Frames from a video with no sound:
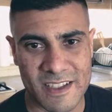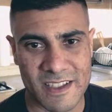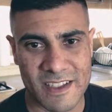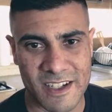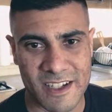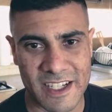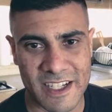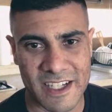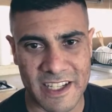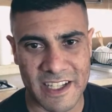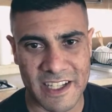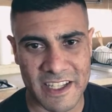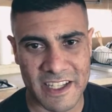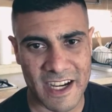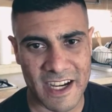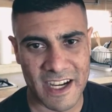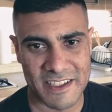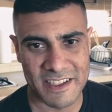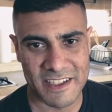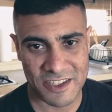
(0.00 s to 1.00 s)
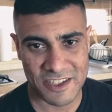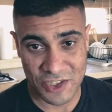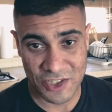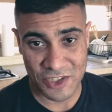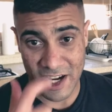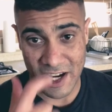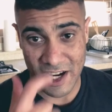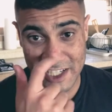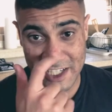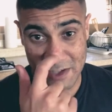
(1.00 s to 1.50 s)
All right, hey guys, it's
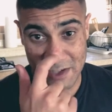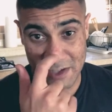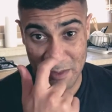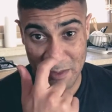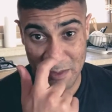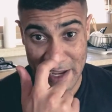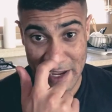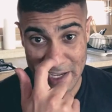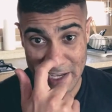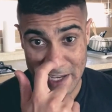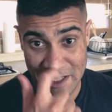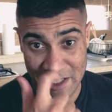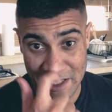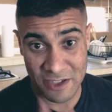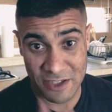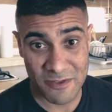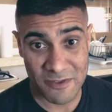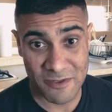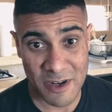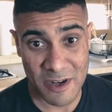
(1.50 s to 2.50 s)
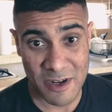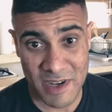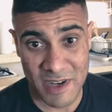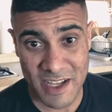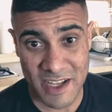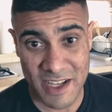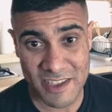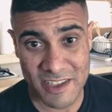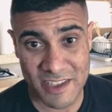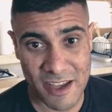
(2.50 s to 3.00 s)
Josh coming back at you from
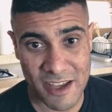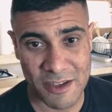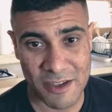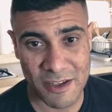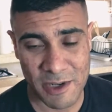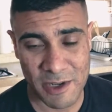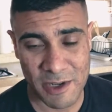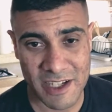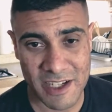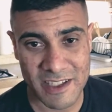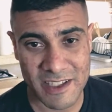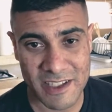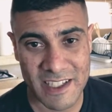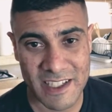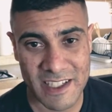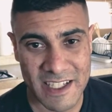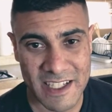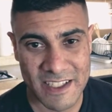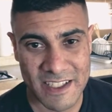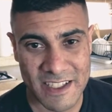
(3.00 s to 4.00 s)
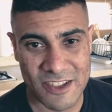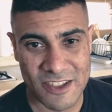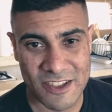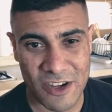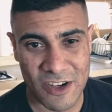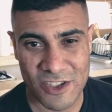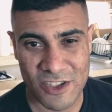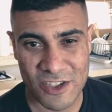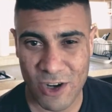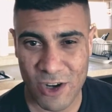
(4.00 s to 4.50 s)
South Korea.
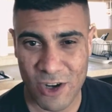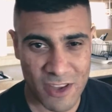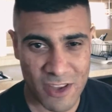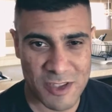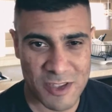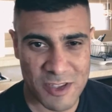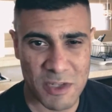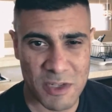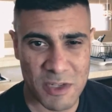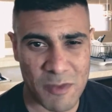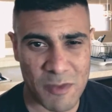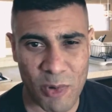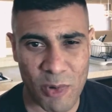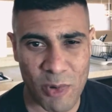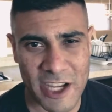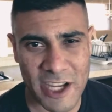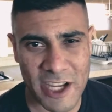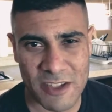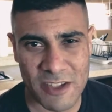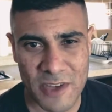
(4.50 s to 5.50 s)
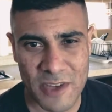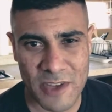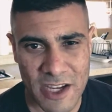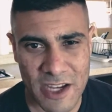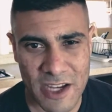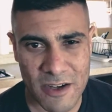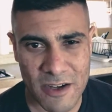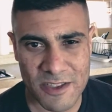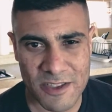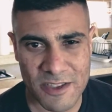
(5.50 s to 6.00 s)
So sorry there was a bit of a break in the
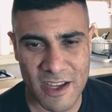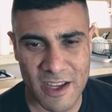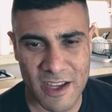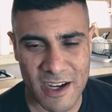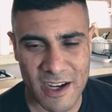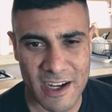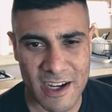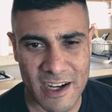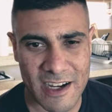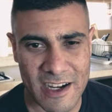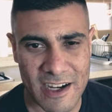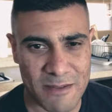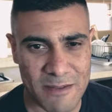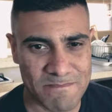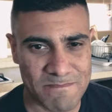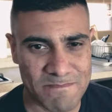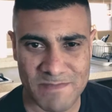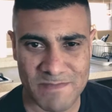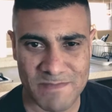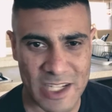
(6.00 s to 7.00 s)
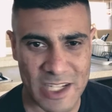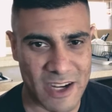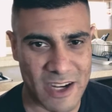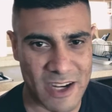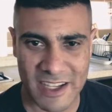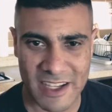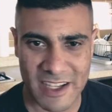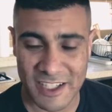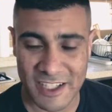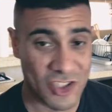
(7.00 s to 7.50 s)
videos.
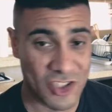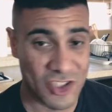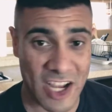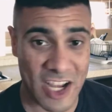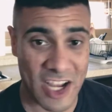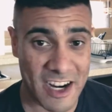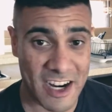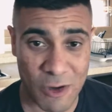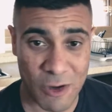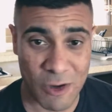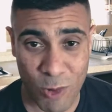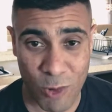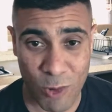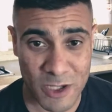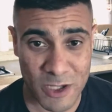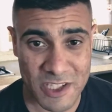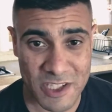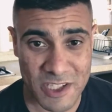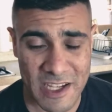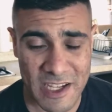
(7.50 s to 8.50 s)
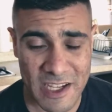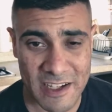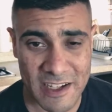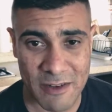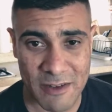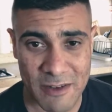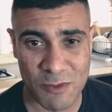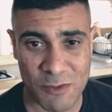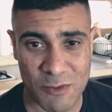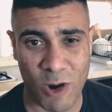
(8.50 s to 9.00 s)
I just got out of quarantine
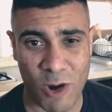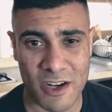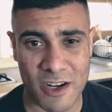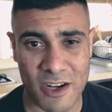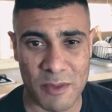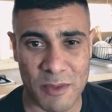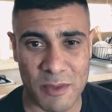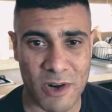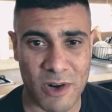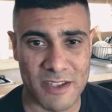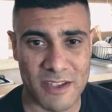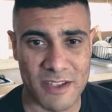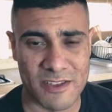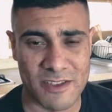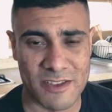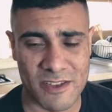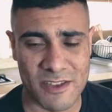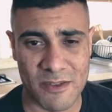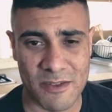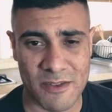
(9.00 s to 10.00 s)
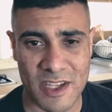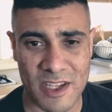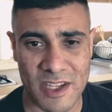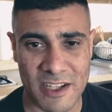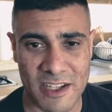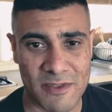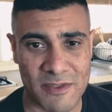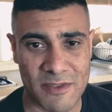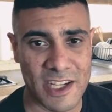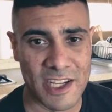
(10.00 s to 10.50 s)
and I was working on the process of
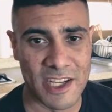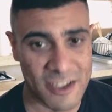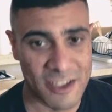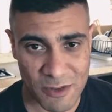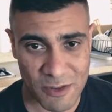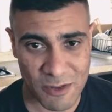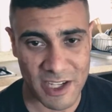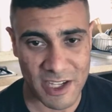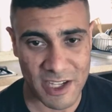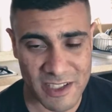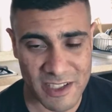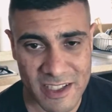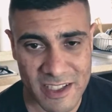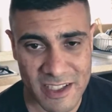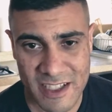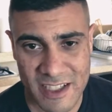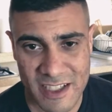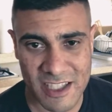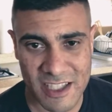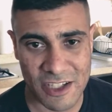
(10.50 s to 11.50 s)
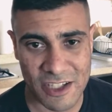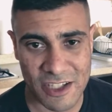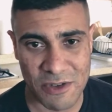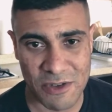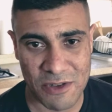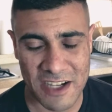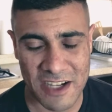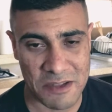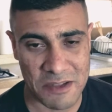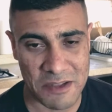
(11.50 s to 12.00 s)
getting a video so I could tell you
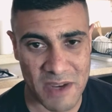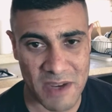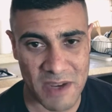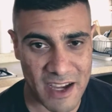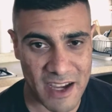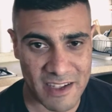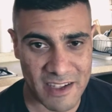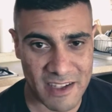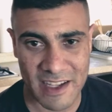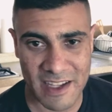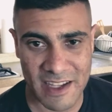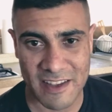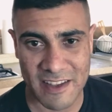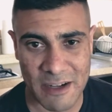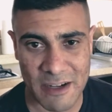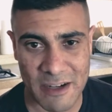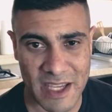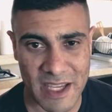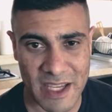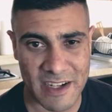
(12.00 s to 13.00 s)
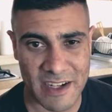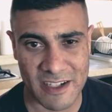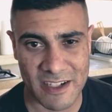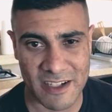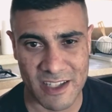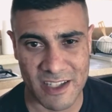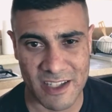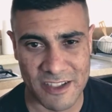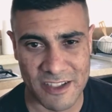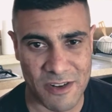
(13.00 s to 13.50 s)
guys about it, and then we had an
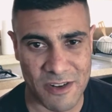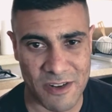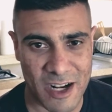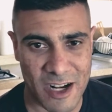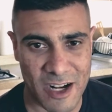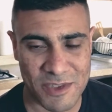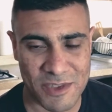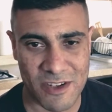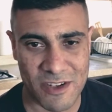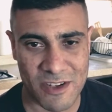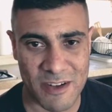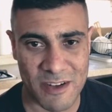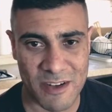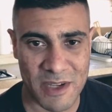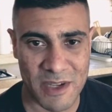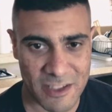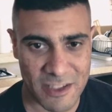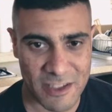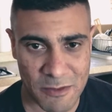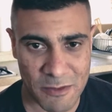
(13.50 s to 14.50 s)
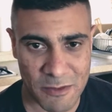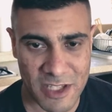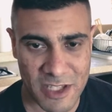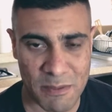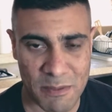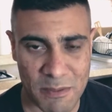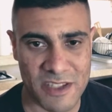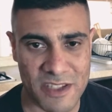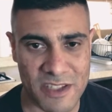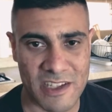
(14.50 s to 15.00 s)
exercise drop. So I've been a little
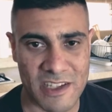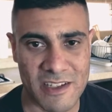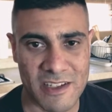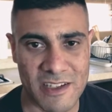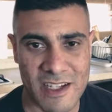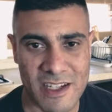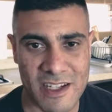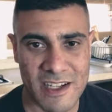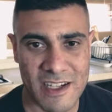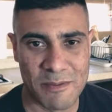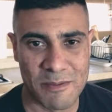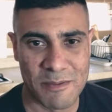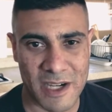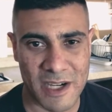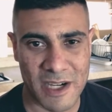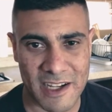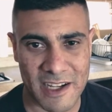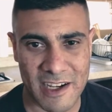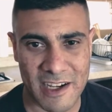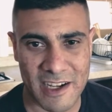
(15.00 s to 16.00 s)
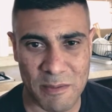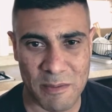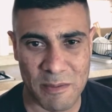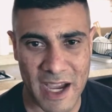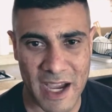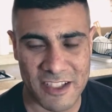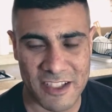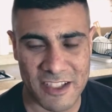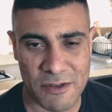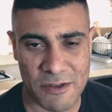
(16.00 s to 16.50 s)
bit busy, but
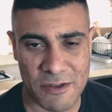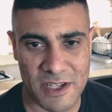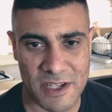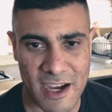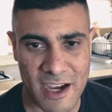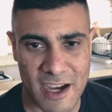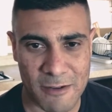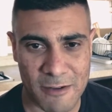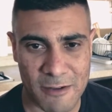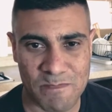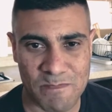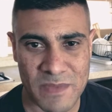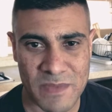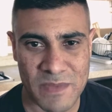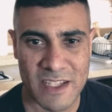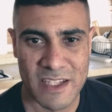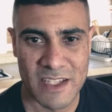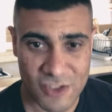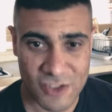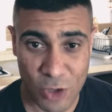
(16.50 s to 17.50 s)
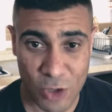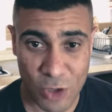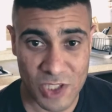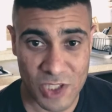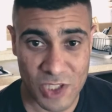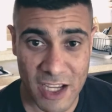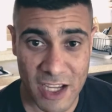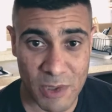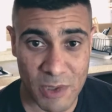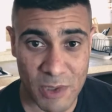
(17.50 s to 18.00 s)
back to it now. So
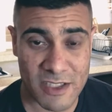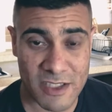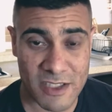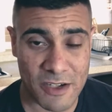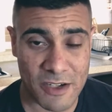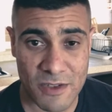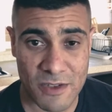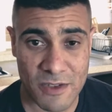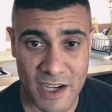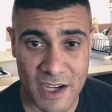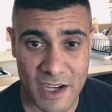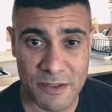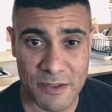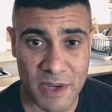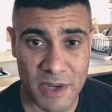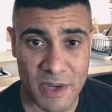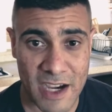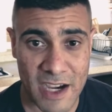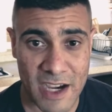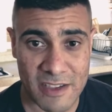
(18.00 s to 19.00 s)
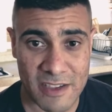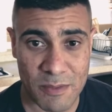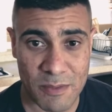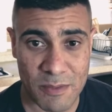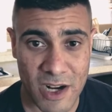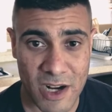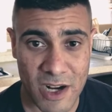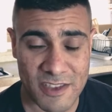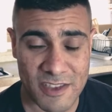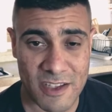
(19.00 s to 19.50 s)
today I want to talk to you guys about the
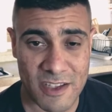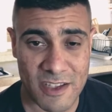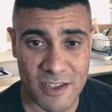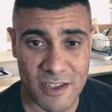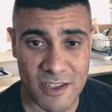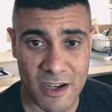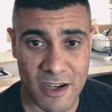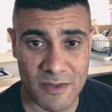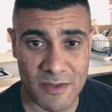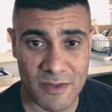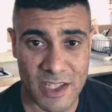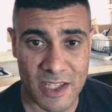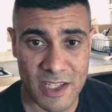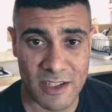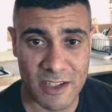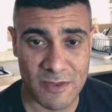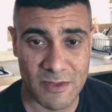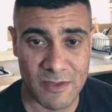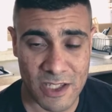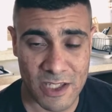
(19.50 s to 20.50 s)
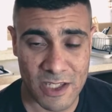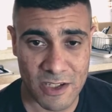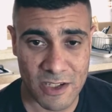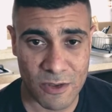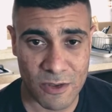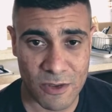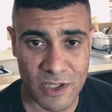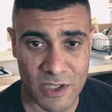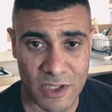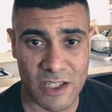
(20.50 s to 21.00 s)
process of getting a
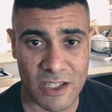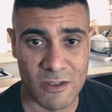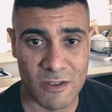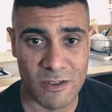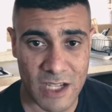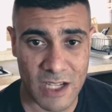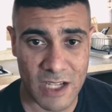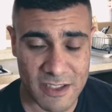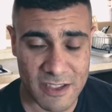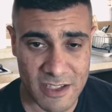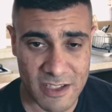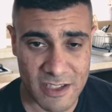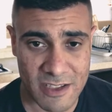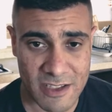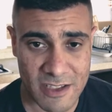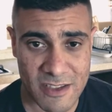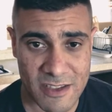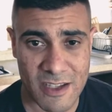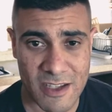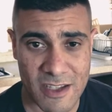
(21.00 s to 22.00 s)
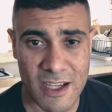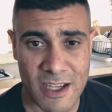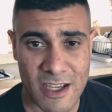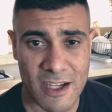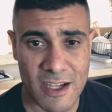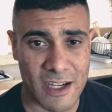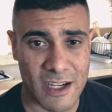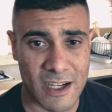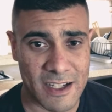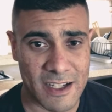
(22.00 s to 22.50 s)
vehicle, getting your license,
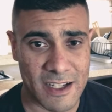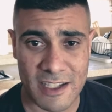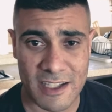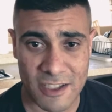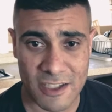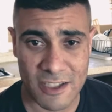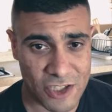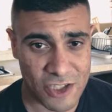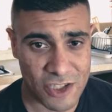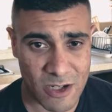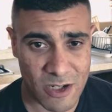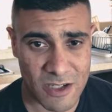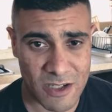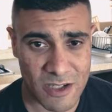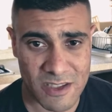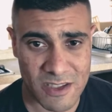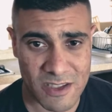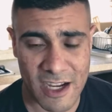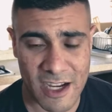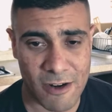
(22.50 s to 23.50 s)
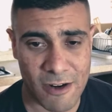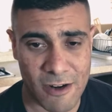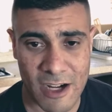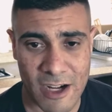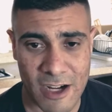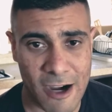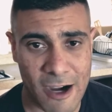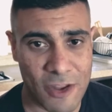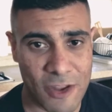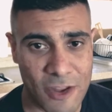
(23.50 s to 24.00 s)
getting insurance,
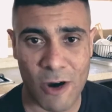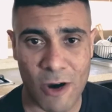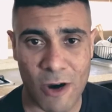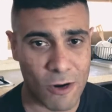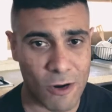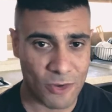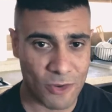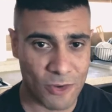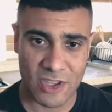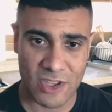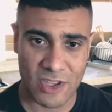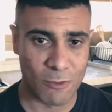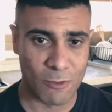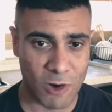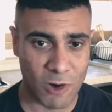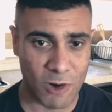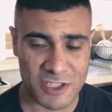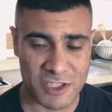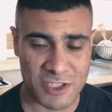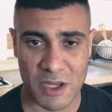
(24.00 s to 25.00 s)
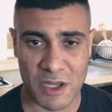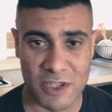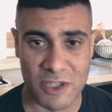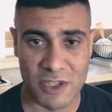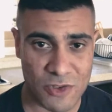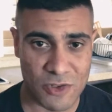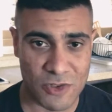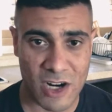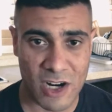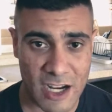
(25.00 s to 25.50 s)
how the whole thing works to be able
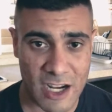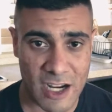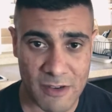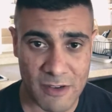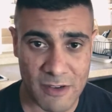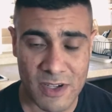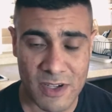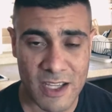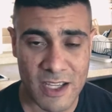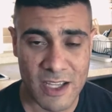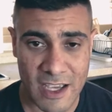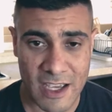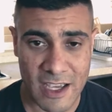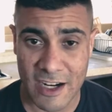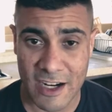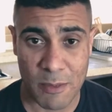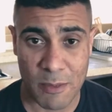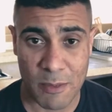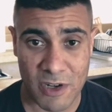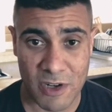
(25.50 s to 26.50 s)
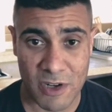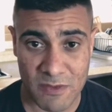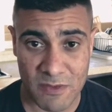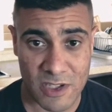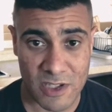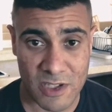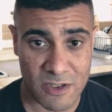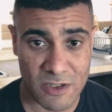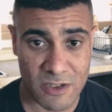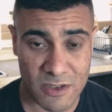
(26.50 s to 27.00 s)
to drive and operate a
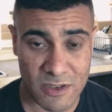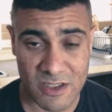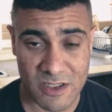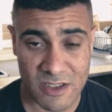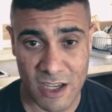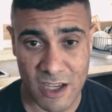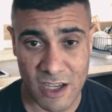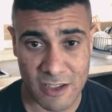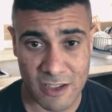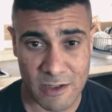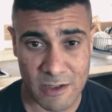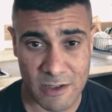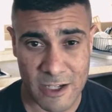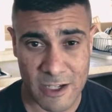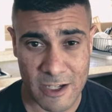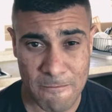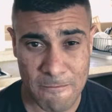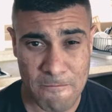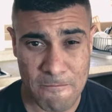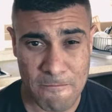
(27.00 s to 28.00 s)
vehicle in South Korea.